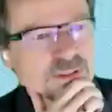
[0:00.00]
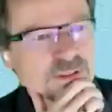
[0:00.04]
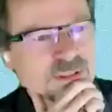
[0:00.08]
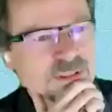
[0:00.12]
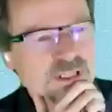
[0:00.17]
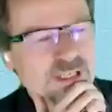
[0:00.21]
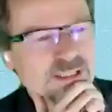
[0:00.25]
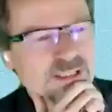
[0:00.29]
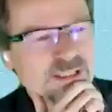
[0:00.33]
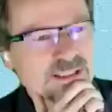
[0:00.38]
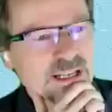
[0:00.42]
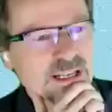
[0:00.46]

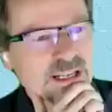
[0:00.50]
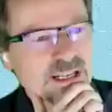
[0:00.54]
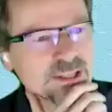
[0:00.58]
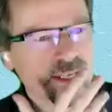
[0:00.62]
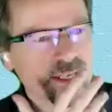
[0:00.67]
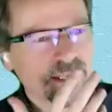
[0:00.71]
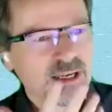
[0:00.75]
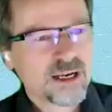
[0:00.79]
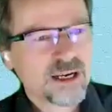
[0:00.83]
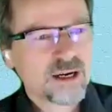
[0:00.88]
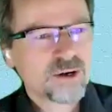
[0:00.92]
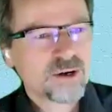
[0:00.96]
there's
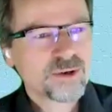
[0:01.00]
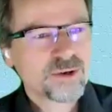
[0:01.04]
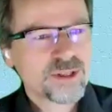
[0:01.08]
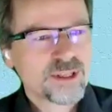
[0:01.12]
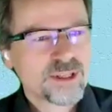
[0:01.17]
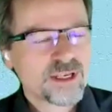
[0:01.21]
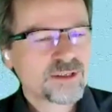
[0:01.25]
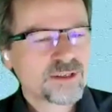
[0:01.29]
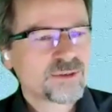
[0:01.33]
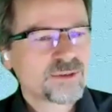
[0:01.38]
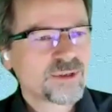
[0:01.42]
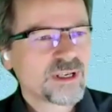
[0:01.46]
nothing out
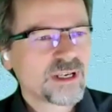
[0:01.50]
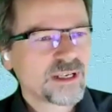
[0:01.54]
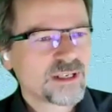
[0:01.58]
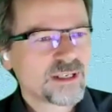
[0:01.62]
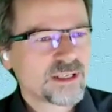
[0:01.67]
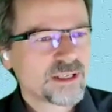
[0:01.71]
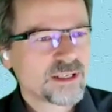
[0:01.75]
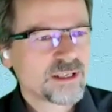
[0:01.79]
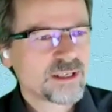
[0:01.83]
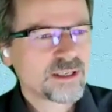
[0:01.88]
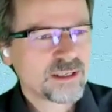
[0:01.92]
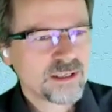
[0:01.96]
there to get
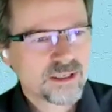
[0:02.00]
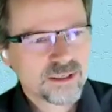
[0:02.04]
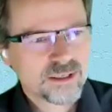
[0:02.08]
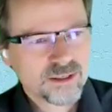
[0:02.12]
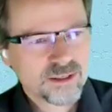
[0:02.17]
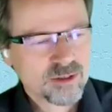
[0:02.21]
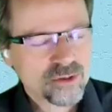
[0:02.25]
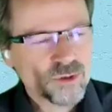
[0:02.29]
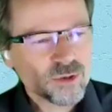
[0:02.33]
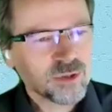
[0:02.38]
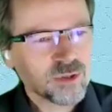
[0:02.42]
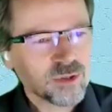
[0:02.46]
a
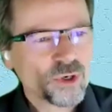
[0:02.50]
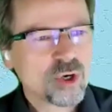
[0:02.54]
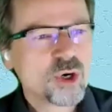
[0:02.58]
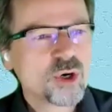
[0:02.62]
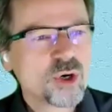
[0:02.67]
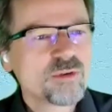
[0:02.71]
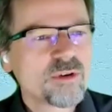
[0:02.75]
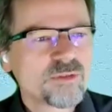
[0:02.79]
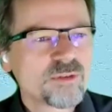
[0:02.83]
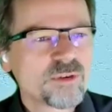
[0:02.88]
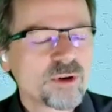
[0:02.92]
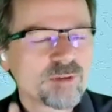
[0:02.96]
good
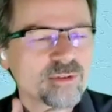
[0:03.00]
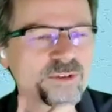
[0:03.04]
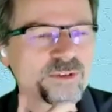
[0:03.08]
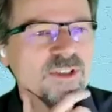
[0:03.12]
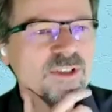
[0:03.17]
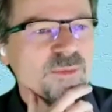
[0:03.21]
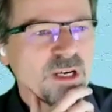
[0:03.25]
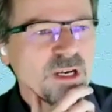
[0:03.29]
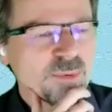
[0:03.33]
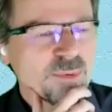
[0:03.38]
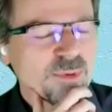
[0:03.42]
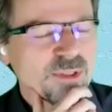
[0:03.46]
overview of
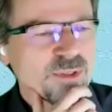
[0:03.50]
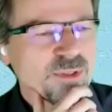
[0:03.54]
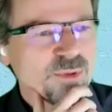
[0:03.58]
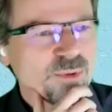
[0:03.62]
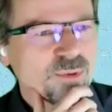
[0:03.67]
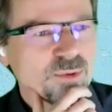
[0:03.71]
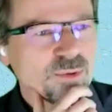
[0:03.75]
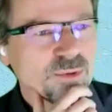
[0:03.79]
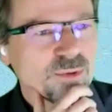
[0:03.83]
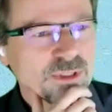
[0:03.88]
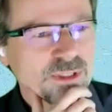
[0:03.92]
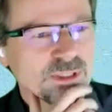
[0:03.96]
SysML
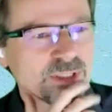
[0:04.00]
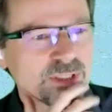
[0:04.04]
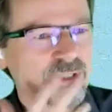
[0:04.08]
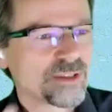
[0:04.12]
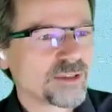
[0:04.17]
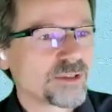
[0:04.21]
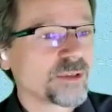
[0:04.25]
v2.